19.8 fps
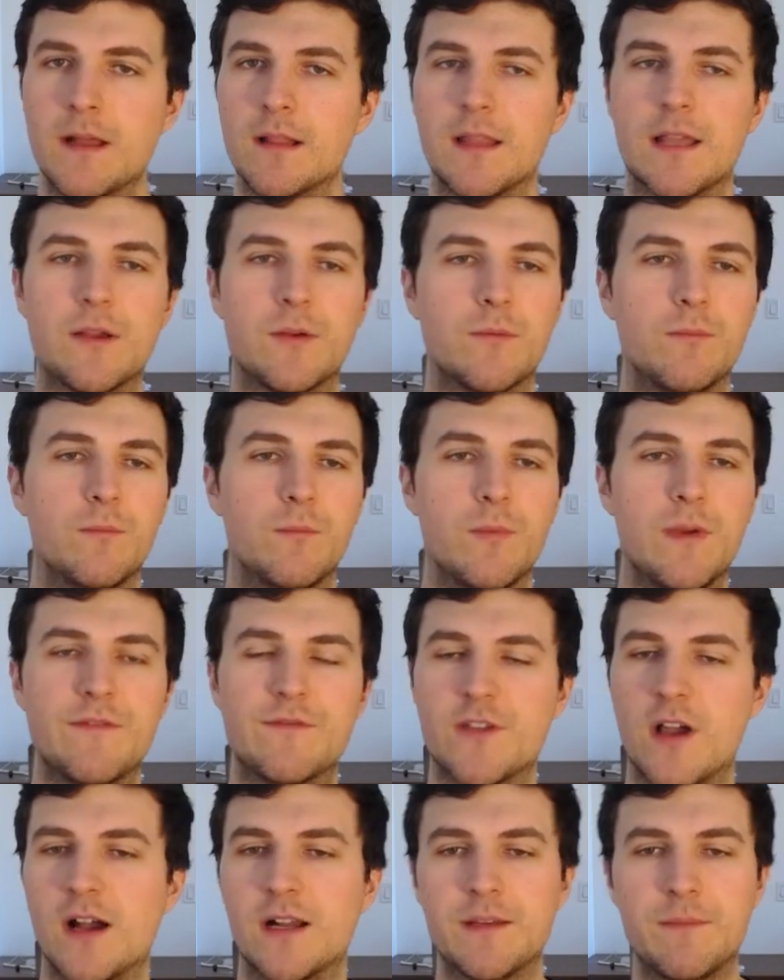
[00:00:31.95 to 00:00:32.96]
Like, we've
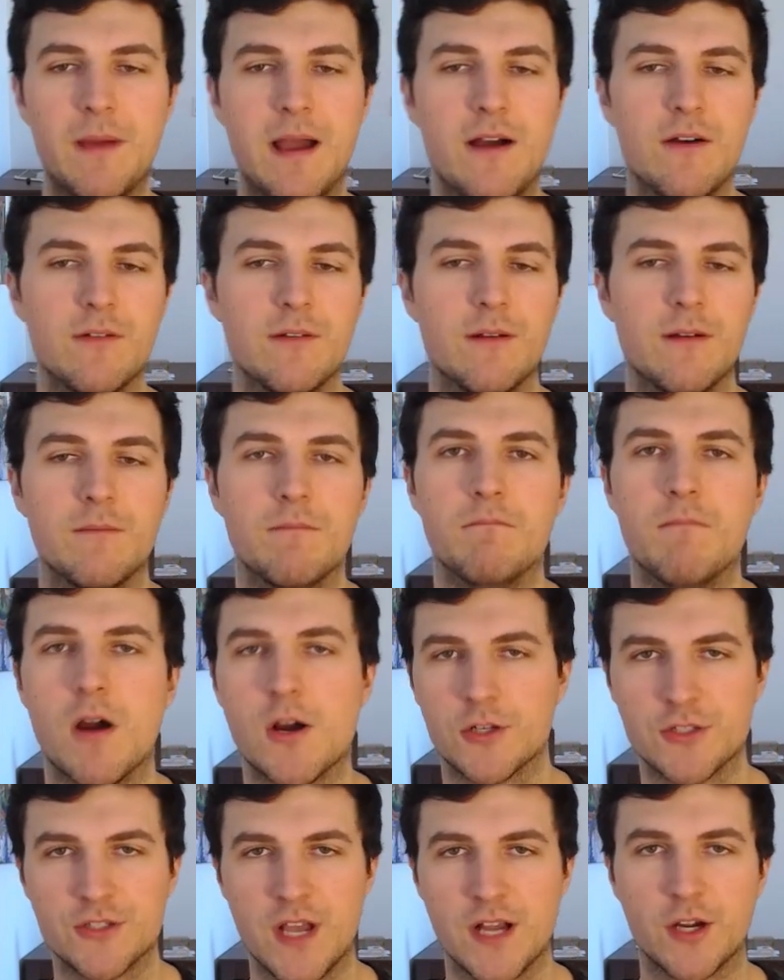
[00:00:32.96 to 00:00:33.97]
talked about
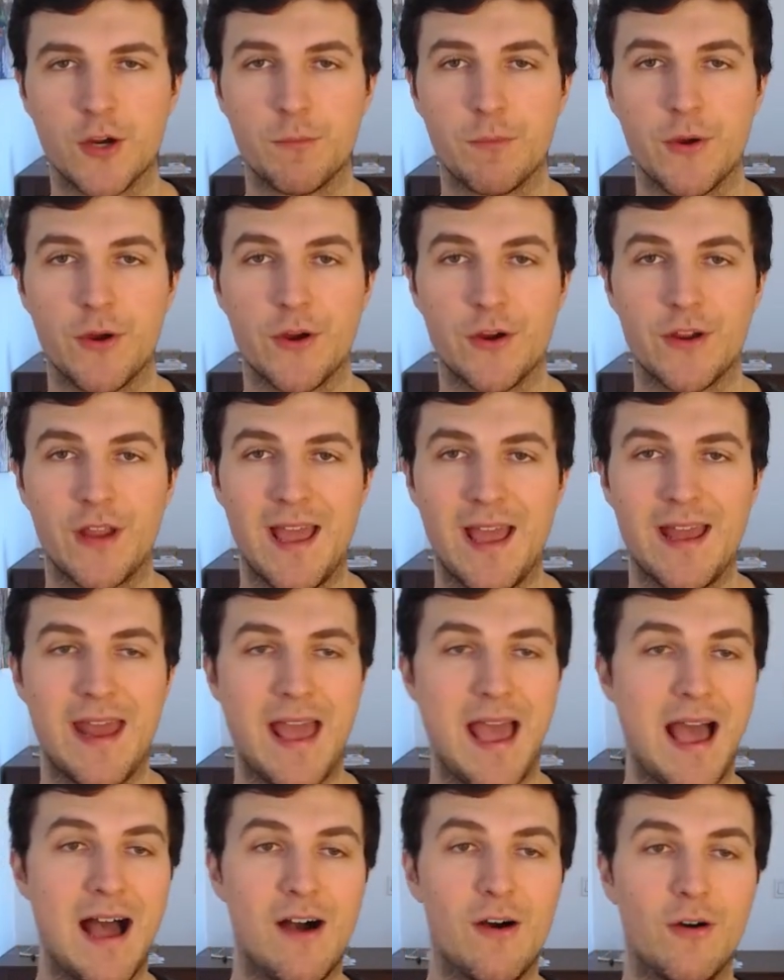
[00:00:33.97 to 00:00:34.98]
Mark Zuckerberg and
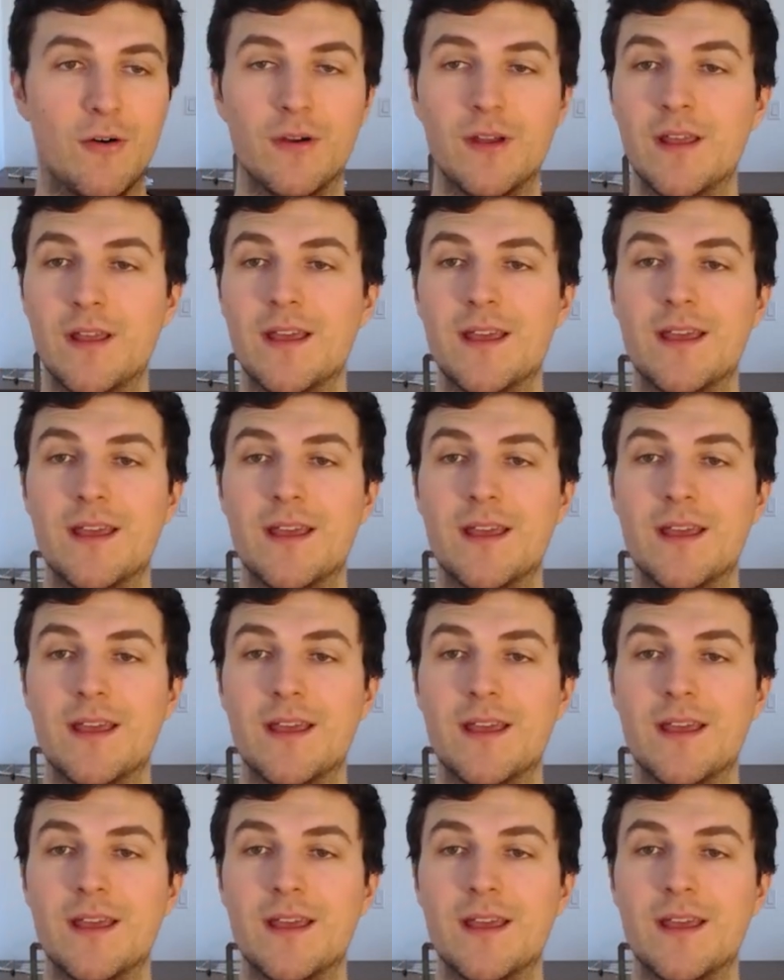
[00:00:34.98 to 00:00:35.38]
how